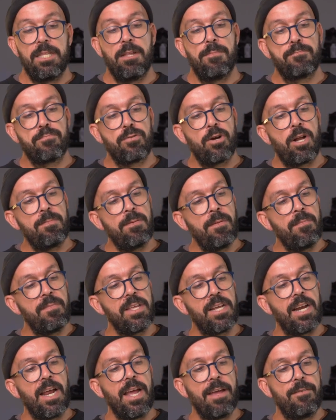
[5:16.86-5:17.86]
the problem
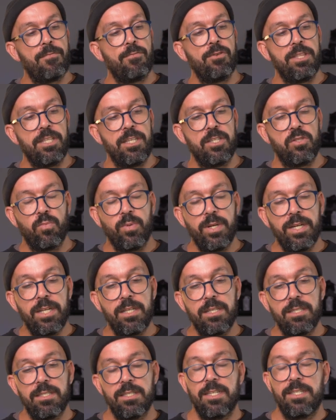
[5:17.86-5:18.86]
that I have with these
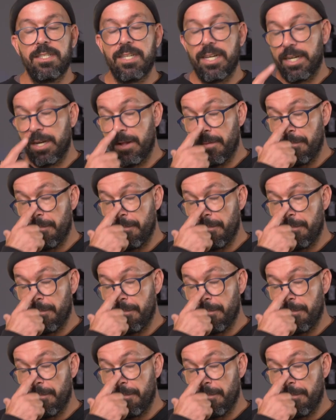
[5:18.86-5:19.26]
wheels is that